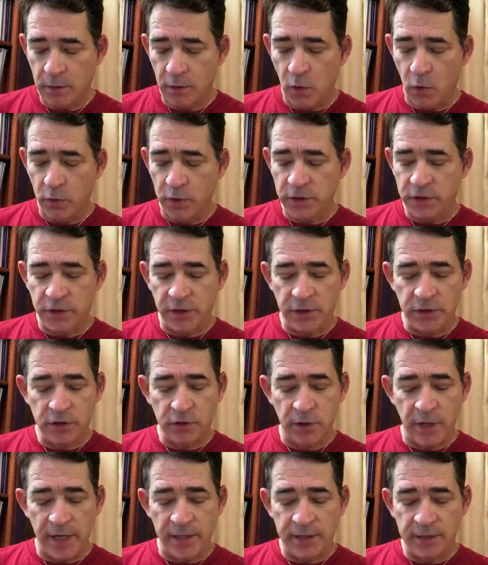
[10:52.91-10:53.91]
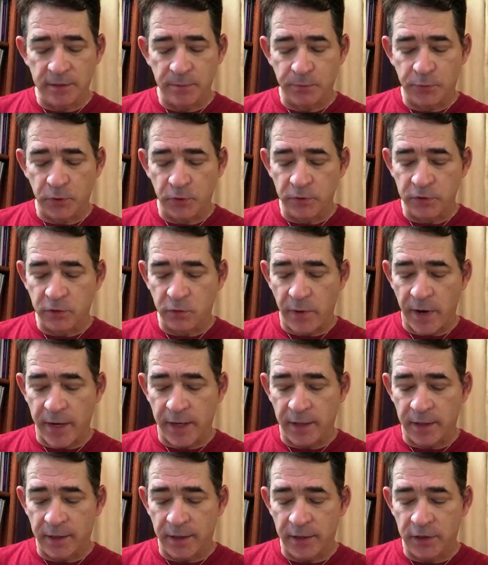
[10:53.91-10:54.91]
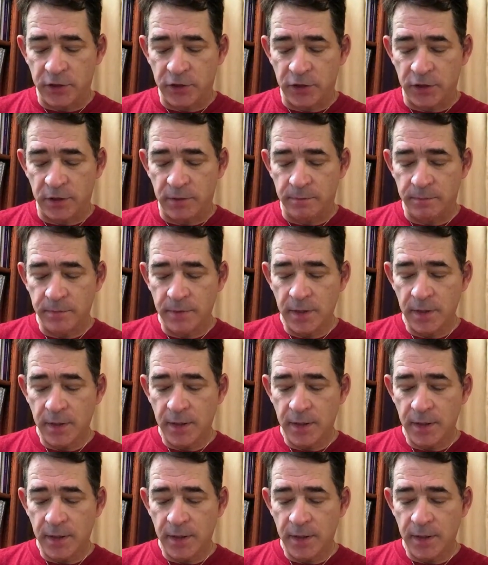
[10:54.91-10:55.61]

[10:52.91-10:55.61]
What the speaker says: lowers distress, improves regulation,